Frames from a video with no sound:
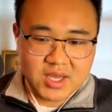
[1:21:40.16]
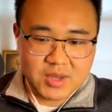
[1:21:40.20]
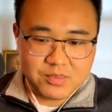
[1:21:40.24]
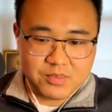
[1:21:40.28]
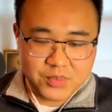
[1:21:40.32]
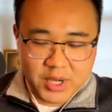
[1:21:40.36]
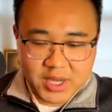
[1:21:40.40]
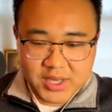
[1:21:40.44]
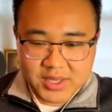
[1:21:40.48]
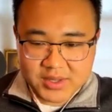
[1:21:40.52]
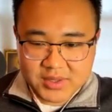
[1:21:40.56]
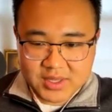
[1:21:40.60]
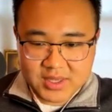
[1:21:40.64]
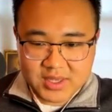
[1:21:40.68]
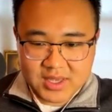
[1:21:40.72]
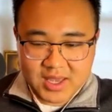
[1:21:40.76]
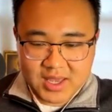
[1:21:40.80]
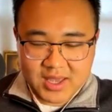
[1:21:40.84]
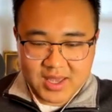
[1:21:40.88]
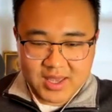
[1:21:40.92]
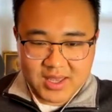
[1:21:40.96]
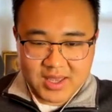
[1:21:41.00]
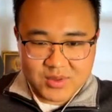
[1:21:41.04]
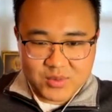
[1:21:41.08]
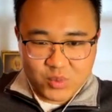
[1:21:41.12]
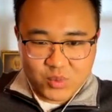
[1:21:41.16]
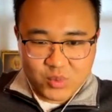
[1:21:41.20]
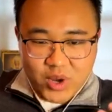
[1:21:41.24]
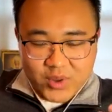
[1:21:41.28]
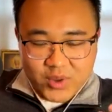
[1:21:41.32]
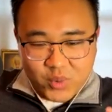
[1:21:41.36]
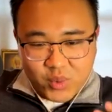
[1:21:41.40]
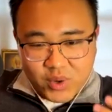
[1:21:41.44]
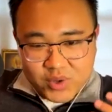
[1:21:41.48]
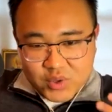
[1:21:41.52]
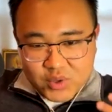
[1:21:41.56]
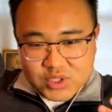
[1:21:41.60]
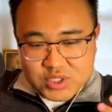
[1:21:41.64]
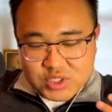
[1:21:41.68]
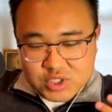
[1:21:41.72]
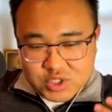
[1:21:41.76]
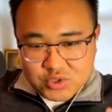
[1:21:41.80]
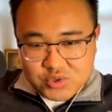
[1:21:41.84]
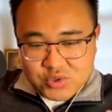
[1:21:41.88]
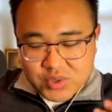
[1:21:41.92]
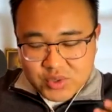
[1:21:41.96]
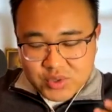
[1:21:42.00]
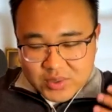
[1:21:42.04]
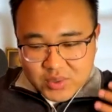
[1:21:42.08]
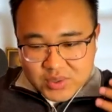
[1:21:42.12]
But what what you
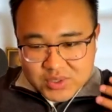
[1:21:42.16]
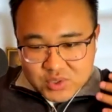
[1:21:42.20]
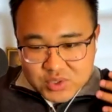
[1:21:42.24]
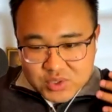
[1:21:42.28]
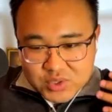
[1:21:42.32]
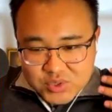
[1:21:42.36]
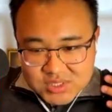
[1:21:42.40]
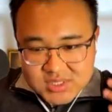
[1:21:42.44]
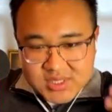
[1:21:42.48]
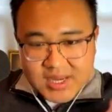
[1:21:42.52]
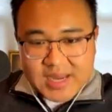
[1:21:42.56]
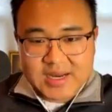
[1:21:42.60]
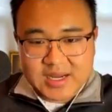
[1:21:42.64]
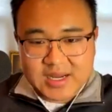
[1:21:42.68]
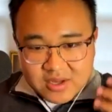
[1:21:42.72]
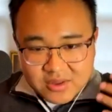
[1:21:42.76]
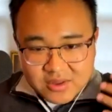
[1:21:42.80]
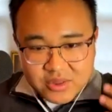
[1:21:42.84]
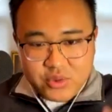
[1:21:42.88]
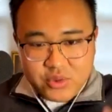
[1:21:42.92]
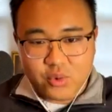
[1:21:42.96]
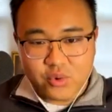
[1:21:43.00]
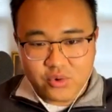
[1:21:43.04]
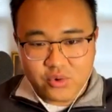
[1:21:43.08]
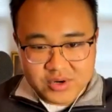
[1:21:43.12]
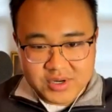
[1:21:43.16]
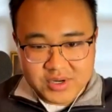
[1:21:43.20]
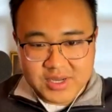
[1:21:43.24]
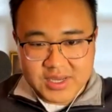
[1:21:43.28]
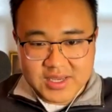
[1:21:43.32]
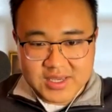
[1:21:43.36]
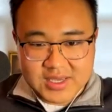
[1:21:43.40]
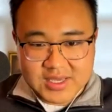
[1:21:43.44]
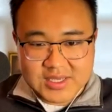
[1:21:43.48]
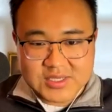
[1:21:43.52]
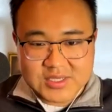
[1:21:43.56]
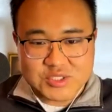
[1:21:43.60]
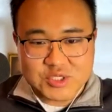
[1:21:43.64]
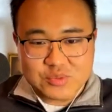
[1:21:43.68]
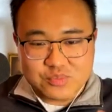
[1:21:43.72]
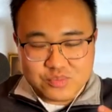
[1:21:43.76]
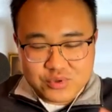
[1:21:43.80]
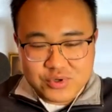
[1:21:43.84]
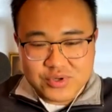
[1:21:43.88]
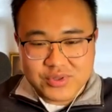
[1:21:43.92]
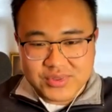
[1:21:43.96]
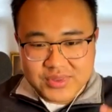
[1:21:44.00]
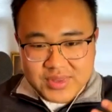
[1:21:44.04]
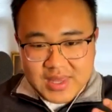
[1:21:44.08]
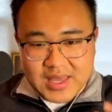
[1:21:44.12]
do and you cite an authority is you
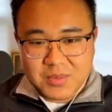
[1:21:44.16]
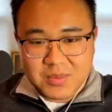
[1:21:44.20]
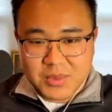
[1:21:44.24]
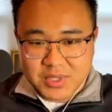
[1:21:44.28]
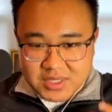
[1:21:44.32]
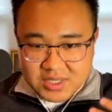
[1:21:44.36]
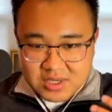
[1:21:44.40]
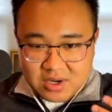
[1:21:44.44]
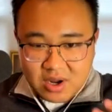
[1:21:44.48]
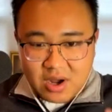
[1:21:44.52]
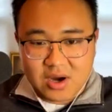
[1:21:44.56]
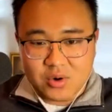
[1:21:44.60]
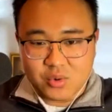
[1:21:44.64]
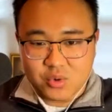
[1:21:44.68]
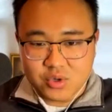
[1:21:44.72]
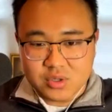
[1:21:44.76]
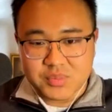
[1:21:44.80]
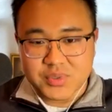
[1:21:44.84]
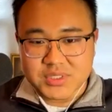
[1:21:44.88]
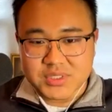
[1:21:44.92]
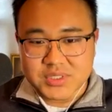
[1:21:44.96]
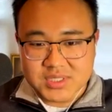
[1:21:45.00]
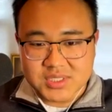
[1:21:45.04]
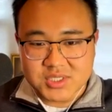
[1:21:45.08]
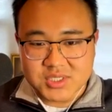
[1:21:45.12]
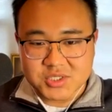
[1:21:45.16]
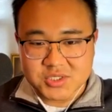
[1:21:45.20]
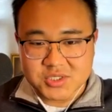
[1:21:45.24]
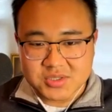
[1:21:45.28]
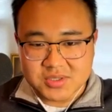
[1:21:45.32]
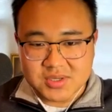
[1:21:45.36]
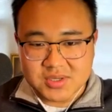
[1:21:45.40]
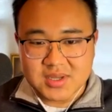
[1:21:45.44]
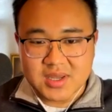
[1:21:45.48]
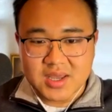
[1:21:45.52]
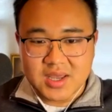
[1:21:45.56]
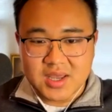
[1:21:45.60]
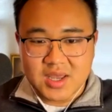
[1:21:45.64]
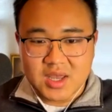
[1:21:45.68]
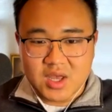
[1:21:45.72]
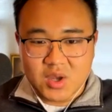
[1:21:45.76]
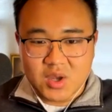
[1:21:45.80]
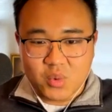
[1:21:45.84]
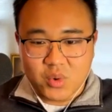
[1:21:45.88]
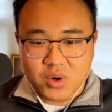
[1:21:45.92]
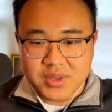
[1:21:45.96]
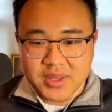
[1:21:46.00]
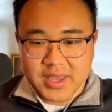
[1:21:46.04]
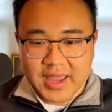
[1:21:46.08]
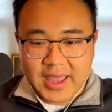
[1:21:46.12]
put them in an awkward position
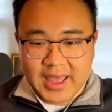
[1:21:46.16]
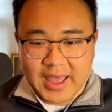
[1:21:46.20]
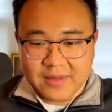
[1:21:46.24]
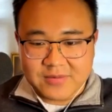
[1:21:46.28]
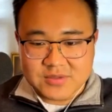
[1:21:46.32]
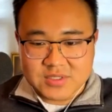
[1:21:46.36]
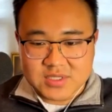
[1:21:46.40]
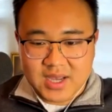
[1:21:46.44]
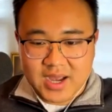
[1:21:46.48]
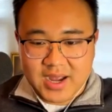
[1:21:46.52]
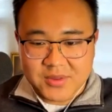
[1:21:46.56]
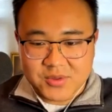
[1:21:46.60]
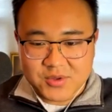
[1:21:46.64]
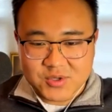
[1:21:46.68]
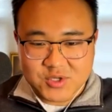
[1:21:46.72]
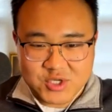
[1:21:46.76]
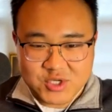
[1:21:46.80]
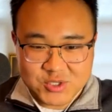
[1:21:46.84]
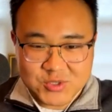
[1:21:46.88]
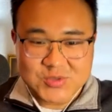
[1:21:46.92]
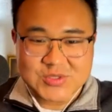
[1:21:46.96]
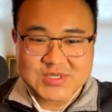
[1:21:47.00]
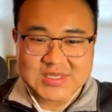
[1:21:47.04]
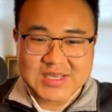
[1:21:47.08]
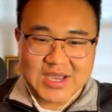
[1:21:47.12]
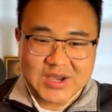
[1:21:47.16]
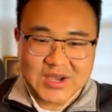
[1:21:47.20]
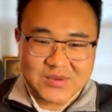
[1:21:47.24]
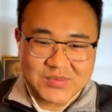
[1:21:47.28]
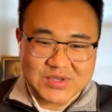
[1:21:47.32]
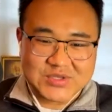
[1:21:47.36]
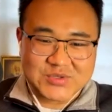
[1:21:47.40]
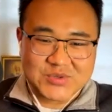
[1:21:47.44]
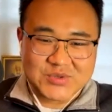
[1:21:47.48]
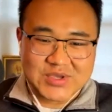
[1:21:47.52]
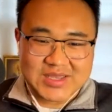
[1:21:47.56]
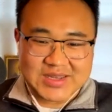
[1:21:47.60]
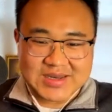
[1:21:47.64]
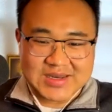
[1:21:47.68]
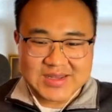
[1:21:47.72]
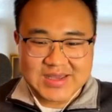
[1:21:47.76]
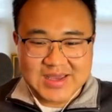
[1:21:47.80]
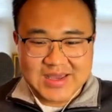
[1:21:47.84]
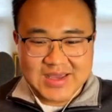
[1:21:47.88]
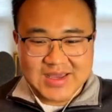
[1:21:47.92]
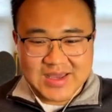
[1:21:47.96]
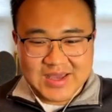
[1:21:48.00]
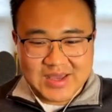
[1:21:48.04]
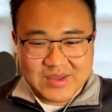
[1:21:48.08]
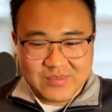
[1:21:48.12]
where they have to either choose now between
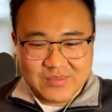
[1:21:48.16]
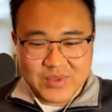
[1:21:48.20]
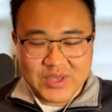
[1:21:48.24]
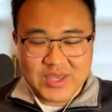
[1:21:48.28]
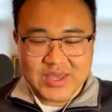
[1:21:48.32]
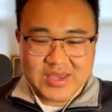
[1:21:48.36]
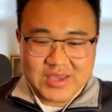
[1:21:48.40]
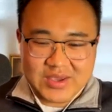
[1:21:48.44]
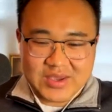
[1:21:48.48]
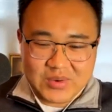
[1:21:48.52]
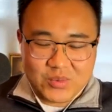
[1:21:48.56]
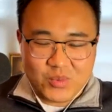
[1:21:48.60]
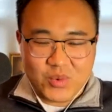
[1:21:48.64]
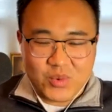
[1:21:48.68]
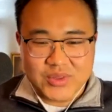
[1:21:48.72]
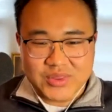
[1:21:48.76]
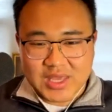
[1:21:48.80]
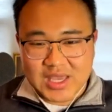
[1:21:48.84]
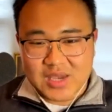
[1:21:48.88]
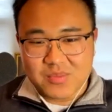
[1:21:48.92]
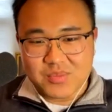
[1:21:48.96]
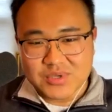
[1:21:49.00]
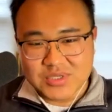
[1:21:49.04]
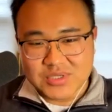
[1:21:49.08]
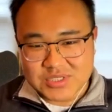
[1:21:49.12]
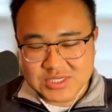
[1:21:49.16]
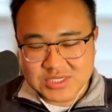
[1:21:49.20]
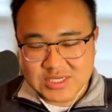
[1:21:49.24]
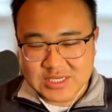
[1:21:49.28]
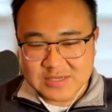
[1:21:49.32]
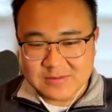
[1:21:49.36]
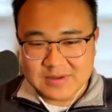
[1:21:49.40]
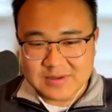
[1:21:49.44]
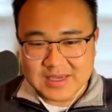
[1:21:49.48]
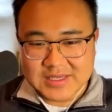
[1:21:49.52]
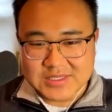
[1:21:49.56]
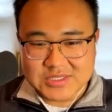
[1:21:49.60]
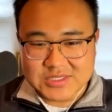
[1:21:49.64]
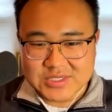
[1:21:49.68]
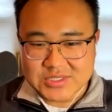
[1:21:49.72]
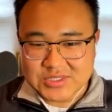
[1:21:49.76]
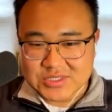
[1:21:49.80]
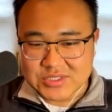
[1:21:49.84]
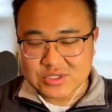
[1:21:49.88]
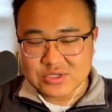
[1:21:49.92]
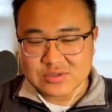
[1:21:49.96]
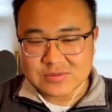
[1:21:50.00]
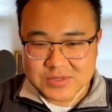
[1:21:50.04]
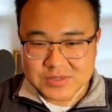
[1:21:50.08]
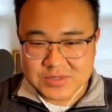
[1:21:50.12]
being what they perceive as
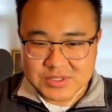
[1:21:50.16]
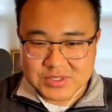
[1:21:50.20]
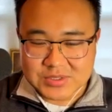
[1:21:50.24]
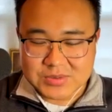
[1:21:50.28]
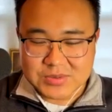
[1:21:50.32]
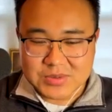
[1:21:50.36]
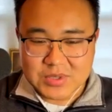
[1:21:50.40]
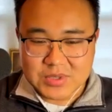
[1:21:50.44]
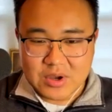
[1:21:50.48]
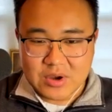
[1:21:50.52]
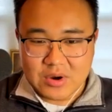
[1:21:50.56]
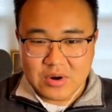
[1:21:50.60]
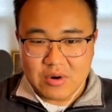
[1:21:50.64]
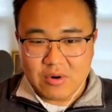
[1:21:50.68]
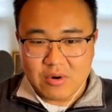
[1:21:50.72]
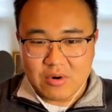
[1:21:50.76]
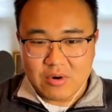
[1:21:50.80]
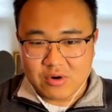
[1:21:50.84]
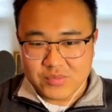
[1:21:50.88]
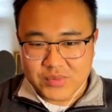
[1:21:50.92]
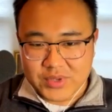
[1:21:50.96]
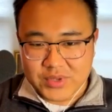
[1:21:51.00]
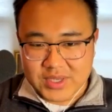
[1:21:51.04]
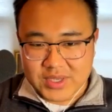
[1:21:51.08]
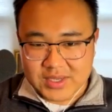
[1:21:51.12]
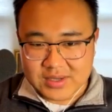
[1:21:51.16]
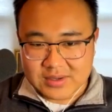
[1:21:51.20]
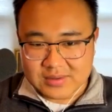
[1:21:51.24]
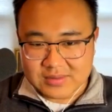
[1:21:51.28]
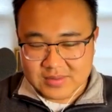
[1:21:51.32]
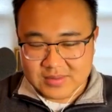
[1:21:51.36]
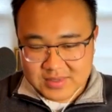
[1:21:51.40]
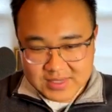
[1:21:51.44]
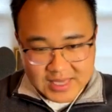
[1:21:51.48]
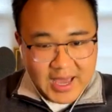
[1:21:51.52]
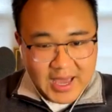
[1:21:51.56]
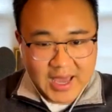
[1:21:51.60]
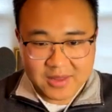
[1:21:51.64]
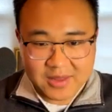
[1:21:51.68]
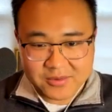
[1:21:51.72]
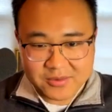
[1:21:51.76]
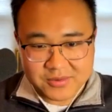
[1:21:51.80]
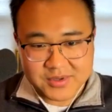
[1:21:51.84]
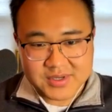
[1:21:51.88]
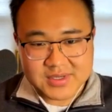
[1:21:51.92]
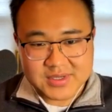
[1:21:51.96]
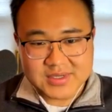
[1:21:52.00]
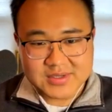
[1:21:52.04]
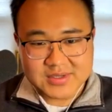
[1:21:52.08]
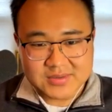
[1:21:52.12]
conservative or being
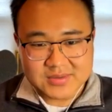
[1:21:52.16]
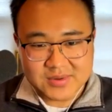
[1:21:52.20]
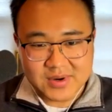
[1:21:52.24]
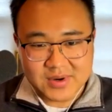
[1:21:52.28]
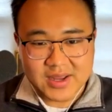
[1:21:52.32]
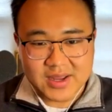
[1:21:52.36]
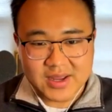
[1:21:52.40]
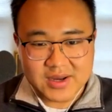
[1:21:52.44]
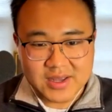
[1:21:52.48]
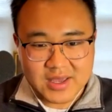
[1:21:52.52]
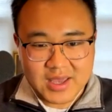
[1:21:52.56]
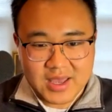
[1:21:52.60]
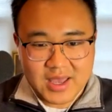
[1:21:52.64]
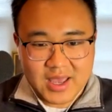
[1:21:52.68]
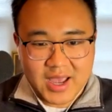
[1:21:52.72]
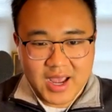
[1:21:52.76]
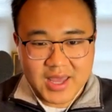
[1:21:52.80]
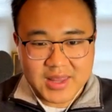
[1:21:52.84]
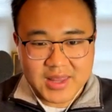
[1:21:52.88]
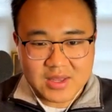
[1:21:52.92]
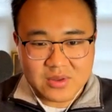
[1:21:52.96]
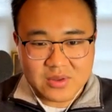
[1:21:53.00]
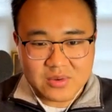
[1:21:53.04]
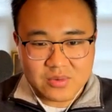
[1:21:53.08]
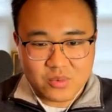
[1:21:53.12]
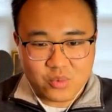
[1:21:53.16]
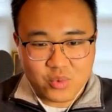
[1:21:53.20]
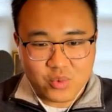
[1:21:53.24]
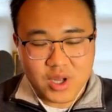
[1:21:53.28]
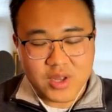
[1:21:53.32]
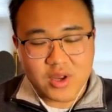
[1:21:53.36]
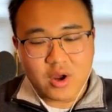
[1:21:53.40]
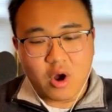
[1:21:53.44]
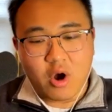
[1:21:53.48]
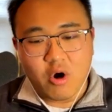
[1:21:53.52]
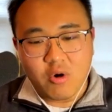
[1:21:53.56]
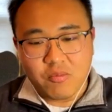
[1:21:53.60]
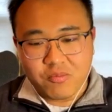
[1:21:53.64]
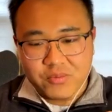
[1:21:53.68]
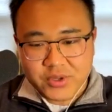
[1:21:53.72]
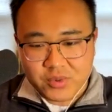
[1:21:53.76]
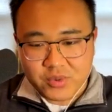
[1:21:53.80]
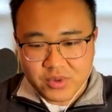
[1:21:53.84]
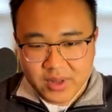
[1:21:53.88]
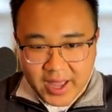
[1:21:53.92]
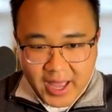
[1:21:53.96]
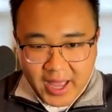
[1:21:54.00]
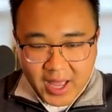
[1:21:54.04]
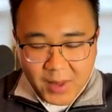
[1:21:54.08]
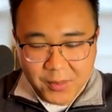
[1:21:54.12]
Catholic, right? And then what hopefully
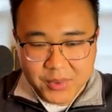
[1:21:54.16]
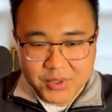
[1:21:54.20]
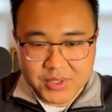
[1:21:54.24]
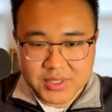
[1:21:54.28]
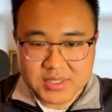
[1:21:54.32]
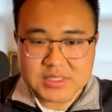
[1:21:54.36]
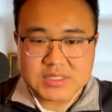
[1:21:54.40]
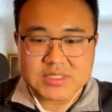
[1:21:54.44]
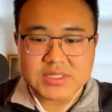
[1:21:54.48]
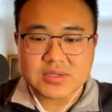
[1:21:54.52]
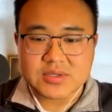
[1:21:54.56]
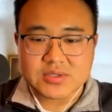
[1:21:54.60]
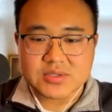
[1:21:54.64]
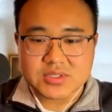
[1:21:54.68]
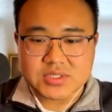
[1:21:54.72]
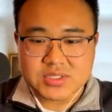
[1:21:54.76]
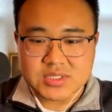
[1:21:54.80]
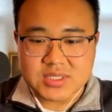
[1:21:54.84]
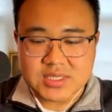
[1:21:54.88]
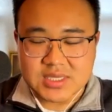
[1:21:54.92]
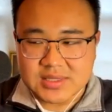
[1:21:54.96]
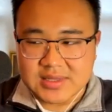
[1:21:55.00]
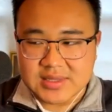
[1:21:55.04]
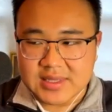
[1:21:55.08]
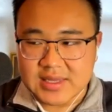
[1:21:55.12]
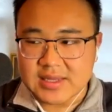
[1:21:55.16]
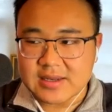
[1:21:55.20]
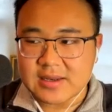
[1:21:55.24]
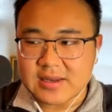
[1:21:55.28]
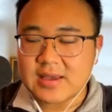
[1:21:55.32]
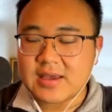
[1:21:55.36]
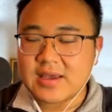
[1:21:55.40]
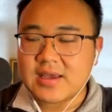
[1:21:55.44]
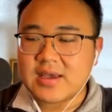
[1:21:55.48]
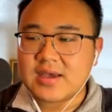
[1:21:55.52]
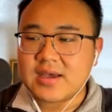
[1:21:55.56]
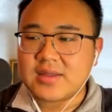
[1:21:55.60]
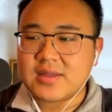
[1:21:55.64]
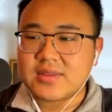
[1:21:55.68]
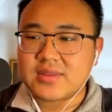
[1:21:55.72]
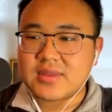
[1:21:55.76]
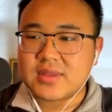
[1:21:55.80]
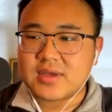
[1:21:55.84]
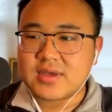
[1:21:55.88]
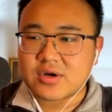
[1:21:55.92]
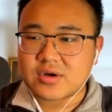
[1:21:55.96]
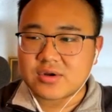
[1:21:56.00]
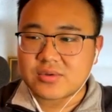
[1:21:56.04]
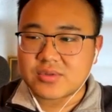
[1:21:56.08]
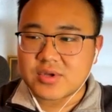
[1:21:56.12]
will happen is they'll see that
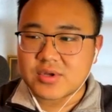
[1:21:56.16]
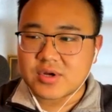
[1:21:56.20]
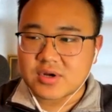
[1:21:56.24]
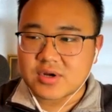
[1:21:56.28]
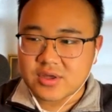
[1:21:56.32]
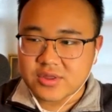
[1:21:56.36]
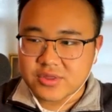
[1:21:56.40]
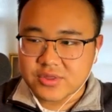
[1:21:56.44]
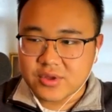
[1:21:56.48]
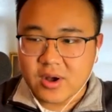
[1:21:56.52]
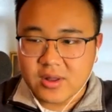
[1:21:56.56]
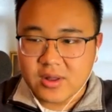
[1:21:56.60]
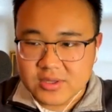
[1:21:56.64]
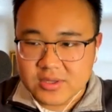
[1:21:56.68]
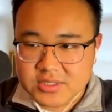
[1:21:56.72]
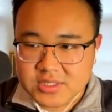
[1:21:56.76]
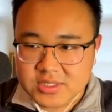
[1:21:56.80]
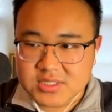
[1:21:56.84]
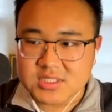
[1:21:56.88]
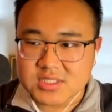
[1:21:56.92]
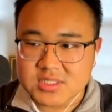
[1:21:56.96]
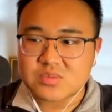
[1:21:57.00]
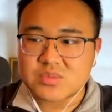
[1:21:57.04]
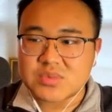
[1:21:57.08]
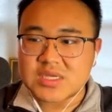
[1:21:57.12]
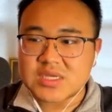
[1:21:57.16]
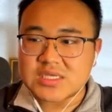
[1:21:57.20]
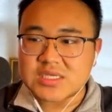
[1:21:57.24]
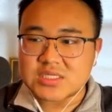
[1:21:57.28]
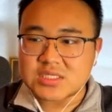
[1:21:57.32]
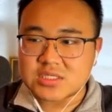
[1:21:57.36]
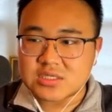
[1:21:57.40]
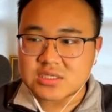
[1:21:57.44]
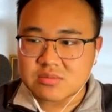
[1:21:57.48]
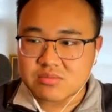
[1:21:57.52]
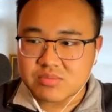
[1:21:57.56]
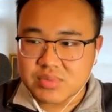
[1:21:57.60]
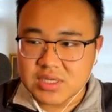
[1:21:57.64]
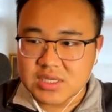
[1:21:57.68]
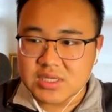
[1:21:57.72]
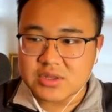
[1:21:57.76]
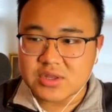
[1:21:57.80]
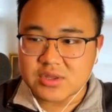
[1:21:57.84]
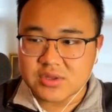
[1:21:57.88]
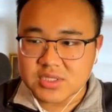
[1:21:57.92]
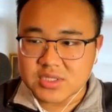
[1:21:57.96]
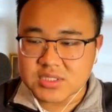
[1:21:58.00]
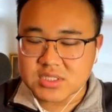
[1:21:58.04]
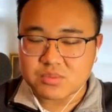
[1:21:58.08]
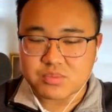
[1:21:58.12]
their their Catholicism needs to be
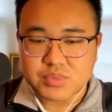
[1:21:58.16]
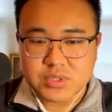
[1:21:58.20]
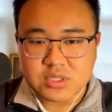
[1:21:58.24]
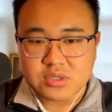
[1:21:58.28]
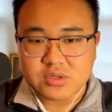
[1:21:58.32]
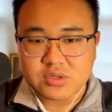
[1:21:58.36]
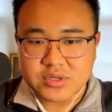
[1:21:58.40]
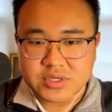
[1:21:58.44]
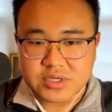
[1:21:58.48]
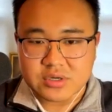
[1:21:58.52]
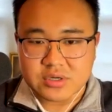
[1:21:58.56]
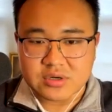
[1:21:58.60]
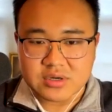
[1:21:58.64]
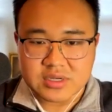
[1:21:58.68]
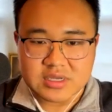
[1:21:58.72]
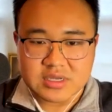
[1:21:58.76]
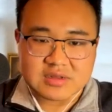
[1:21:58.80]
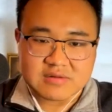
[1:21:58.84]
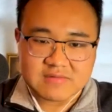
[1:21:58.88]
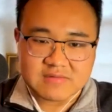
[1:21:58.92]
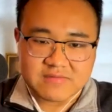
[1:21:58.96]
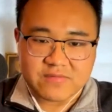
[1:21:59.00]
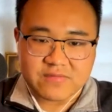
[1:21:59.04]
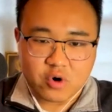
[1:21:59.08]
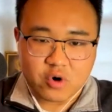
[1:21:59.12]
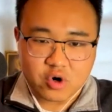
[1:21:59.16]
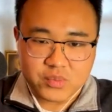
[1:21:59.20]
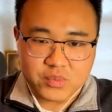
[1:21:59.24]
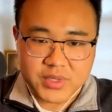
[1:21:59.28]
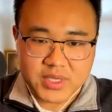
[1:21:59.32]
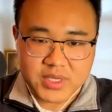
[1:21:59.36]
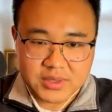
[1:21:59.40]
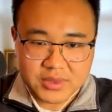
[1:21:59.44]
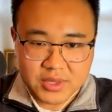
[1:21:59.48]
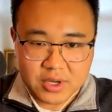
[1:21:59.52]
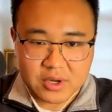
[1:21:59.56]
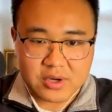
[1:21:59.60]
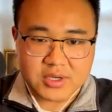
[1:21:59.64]
the superior in informing their